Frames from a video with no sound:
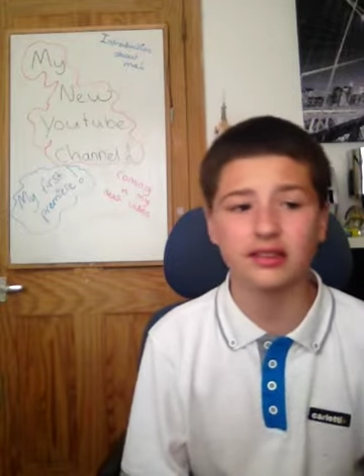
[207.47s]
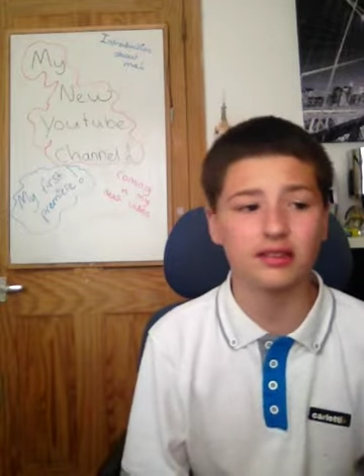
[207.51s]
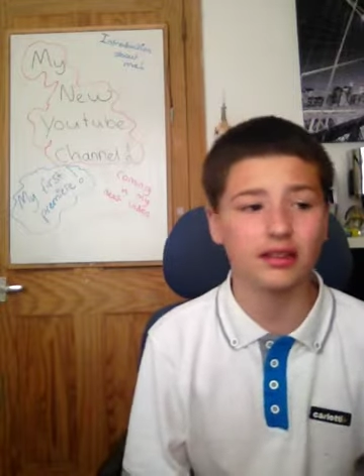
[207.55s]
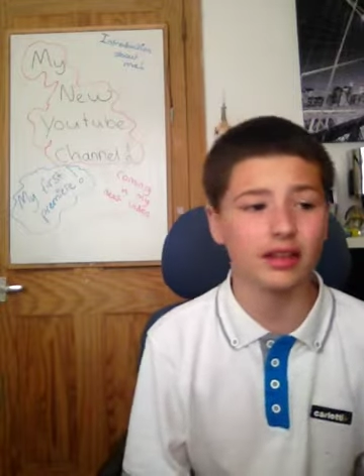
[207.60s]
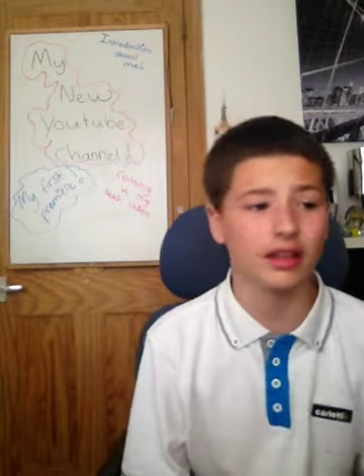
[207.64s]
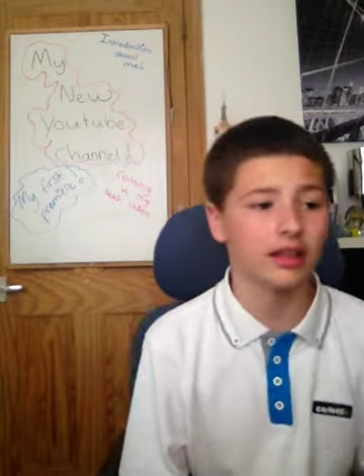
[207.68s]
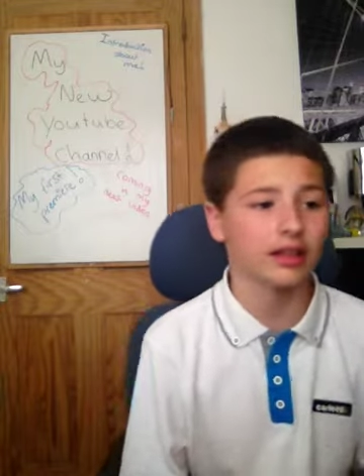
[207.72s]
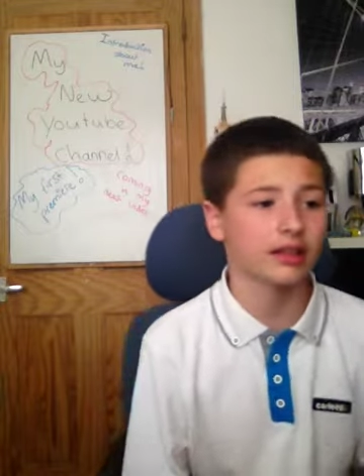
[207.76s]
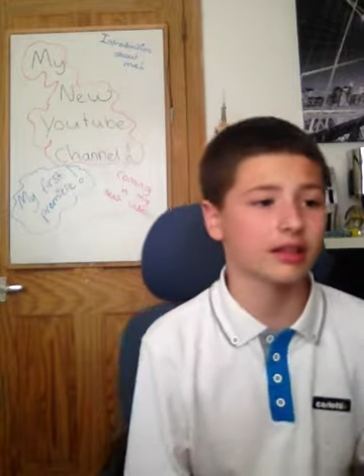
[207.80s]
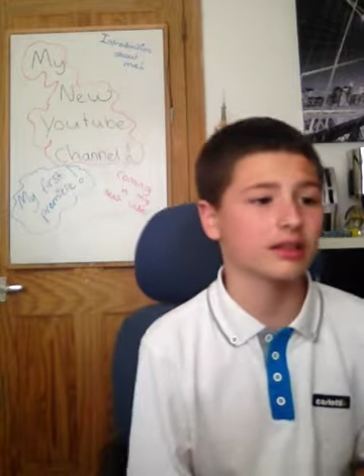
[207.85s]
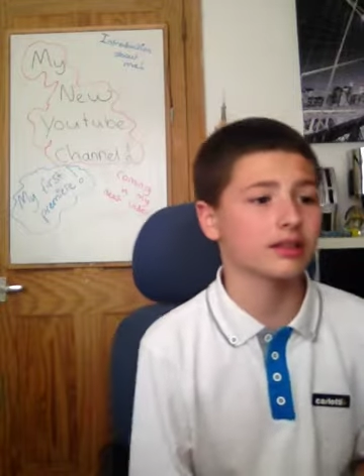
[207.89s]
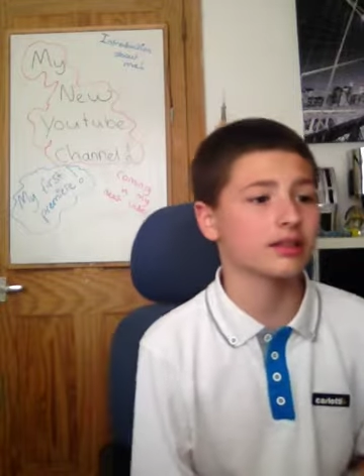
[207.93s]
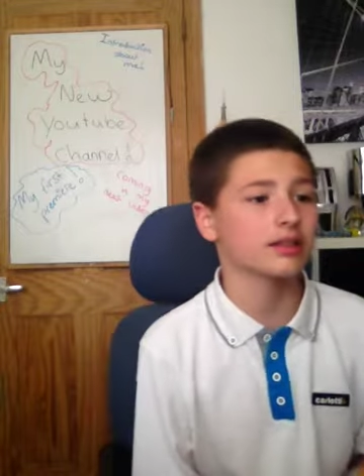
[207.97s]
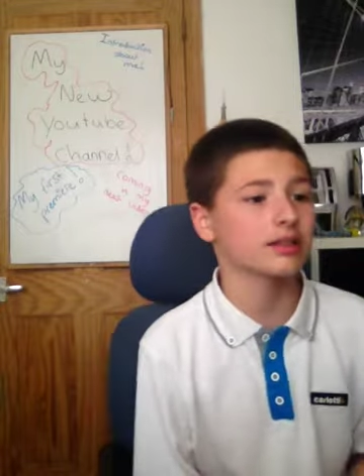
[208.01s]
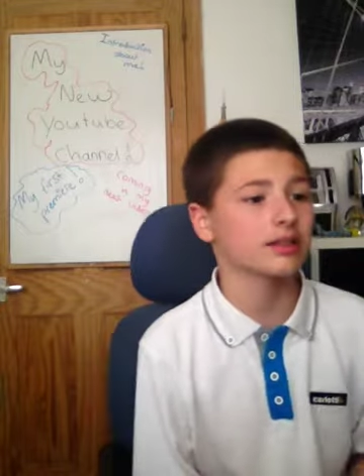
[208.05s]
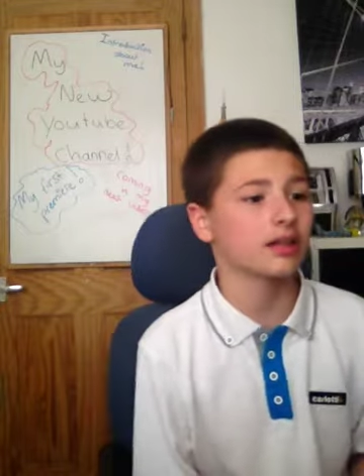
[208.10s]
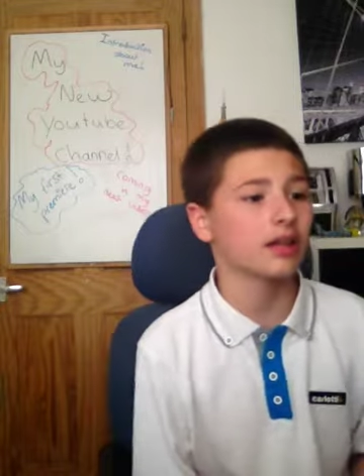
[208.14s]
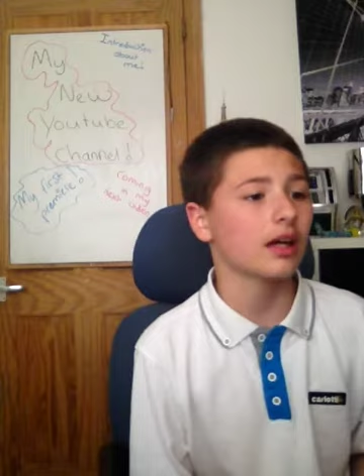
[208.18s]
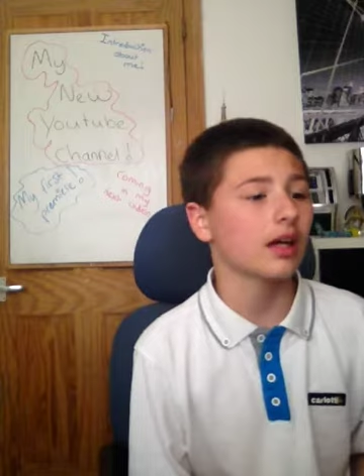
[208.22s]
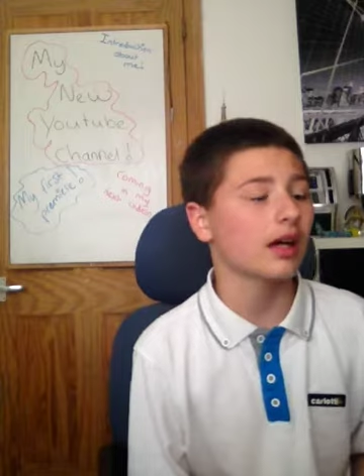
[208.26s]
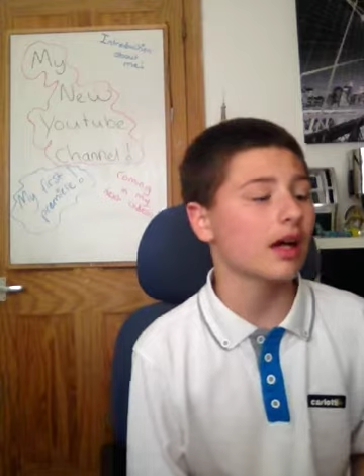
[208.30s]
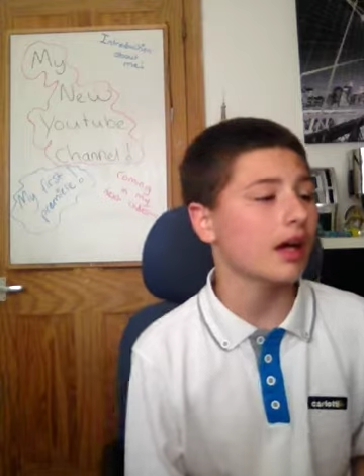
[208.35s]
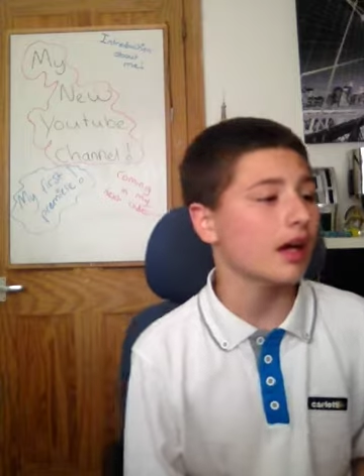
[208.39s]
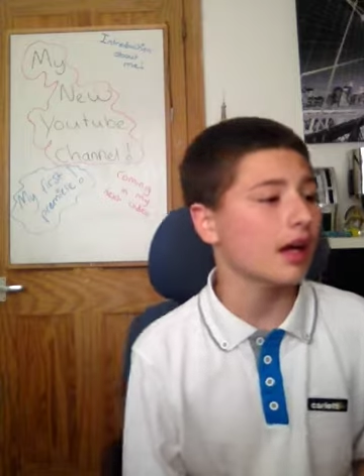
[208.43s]
Thanks.
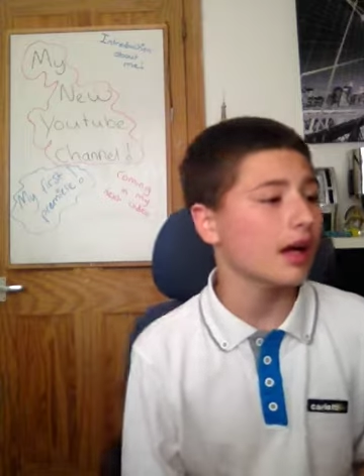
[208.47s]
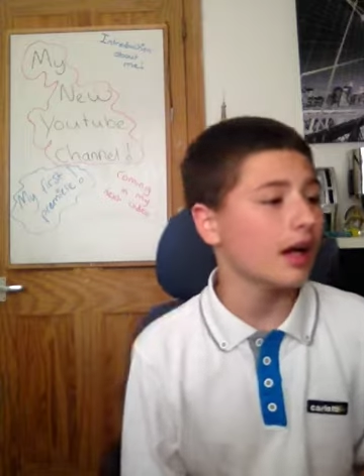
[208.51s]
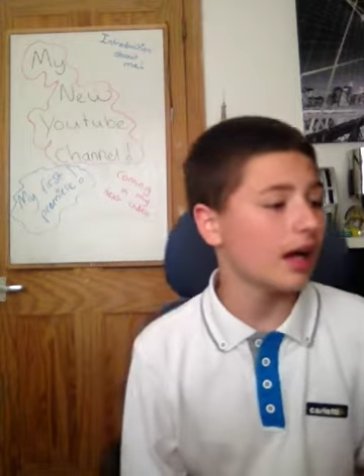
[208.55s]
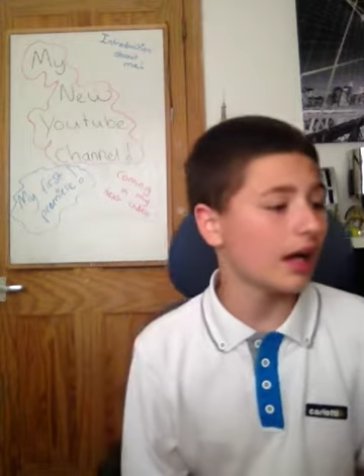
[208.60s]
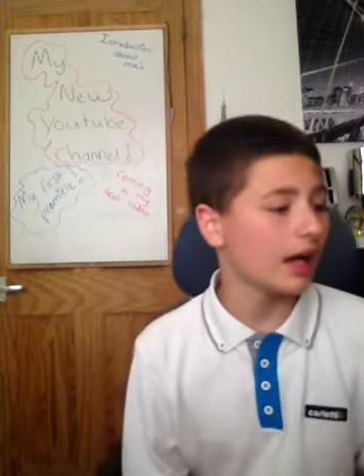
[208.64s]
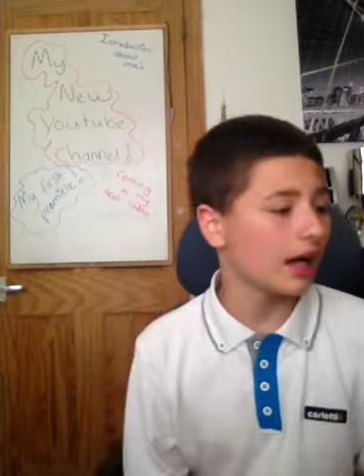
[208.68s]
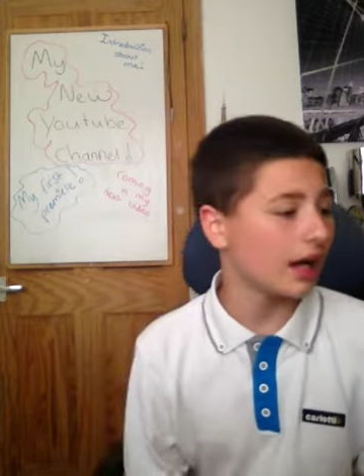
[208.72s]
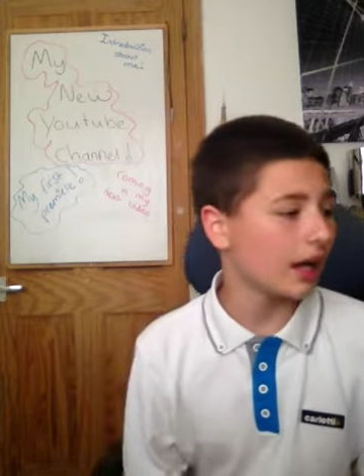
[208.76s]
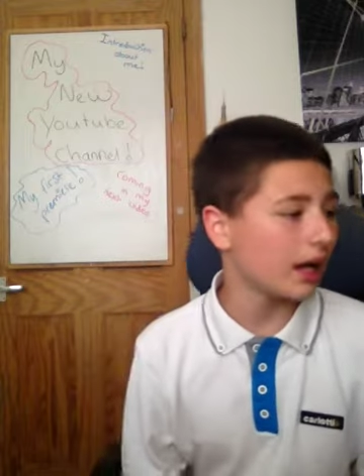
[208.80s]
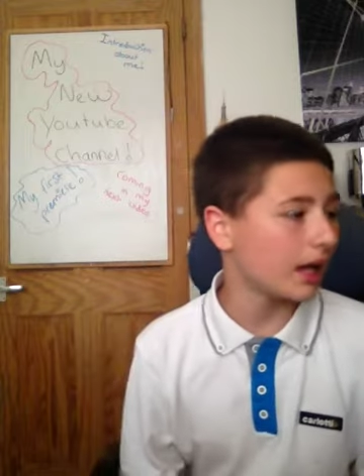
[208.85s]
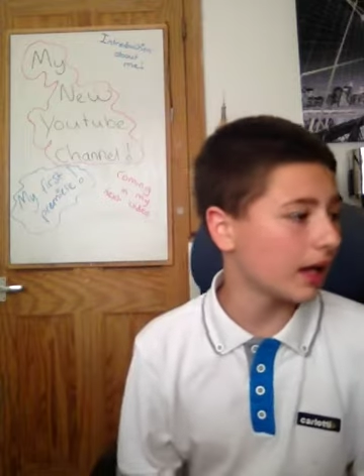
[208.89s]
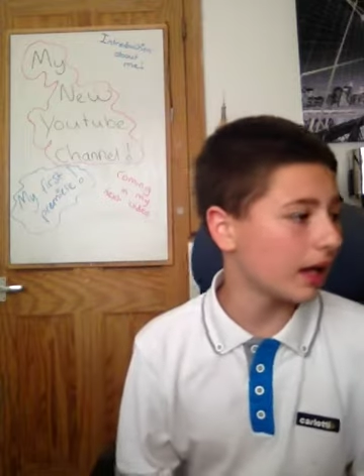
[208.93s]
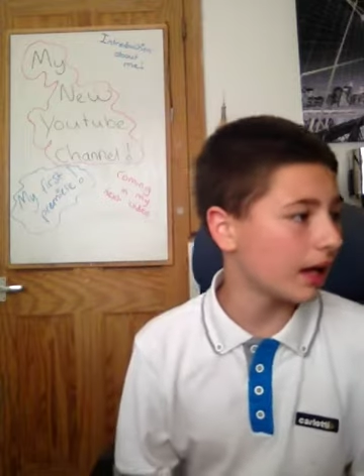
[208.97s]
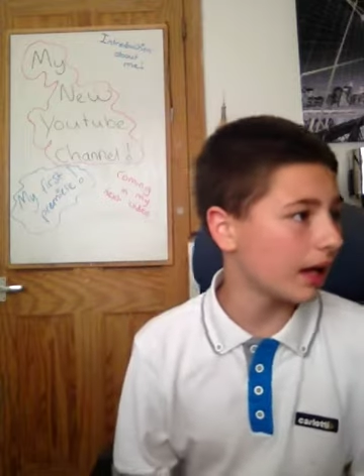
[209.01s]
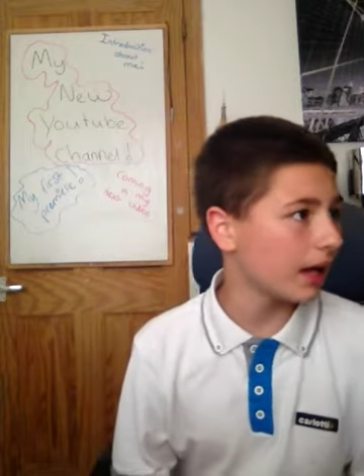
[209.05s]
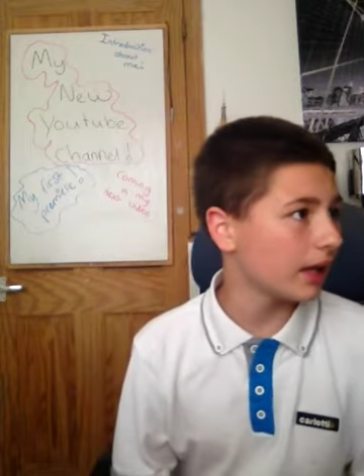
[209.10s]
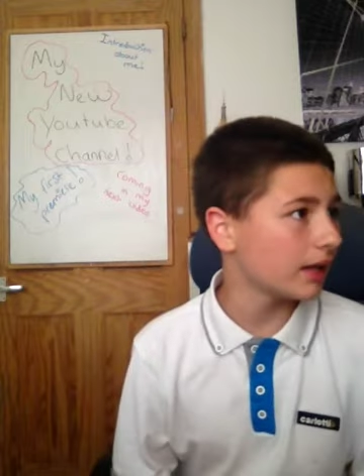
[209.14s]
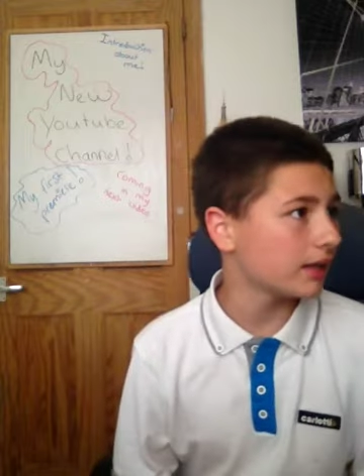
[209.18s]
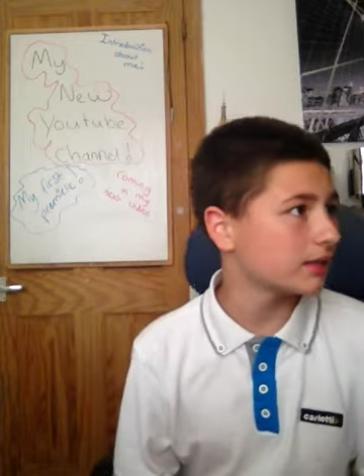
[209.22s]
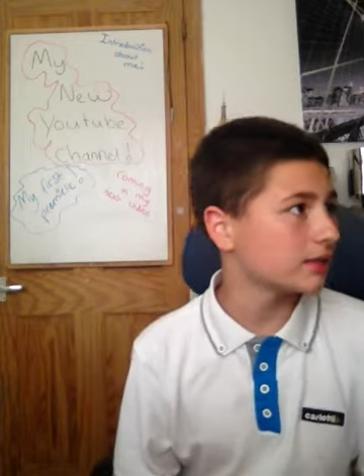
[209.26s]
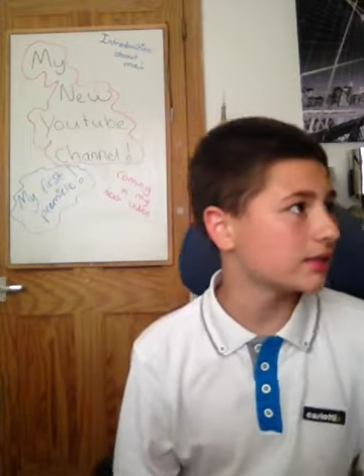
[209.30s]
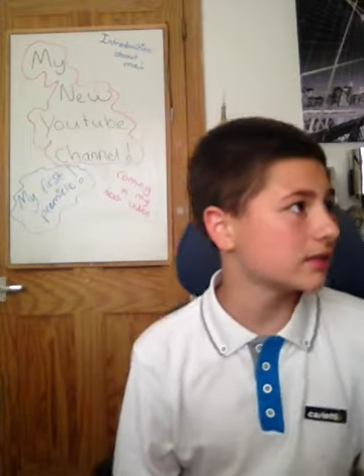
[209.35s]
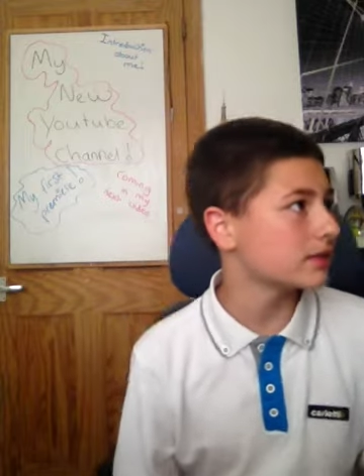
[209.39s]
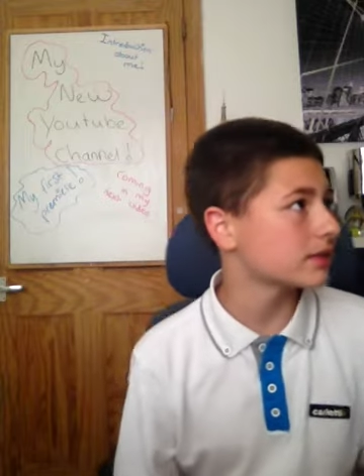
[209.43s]

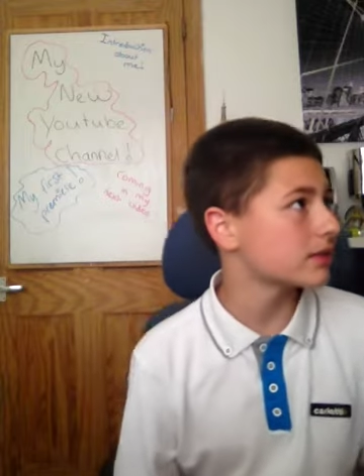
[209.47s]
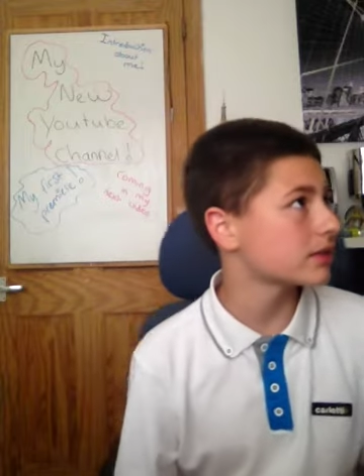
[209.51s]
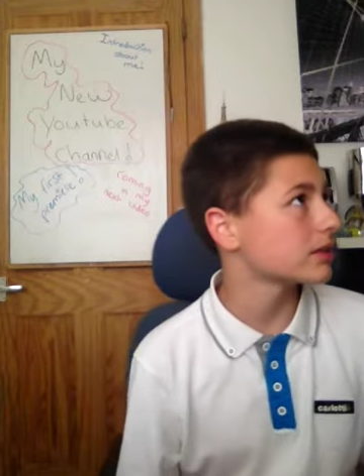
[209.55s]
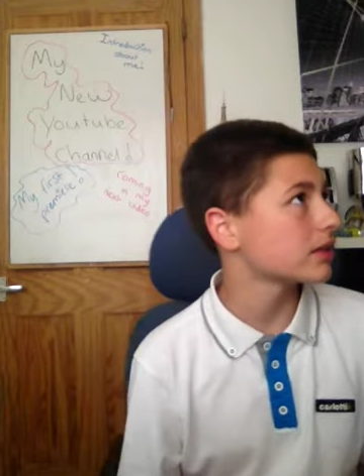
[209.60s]
And